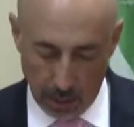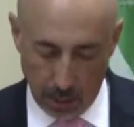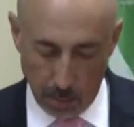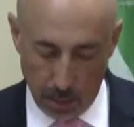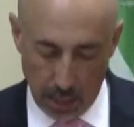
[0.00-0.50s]

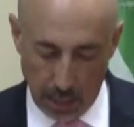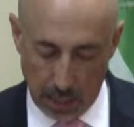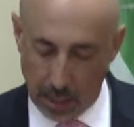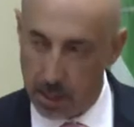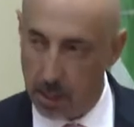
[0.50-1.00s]
can be an
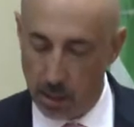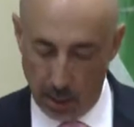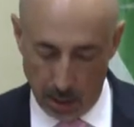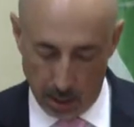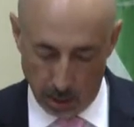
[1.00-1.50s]
excellent
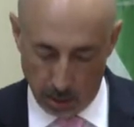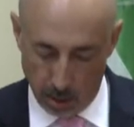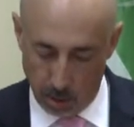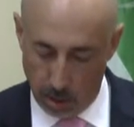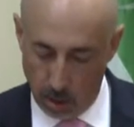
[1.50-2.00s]

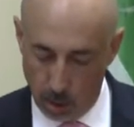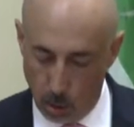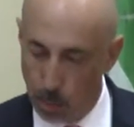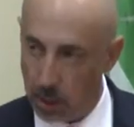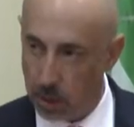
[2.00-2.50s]
interlocutor to
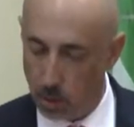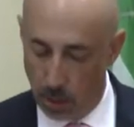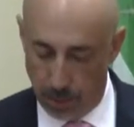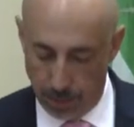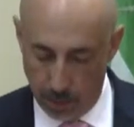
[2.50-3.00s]
partner
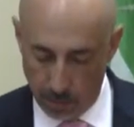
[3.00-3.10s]
with.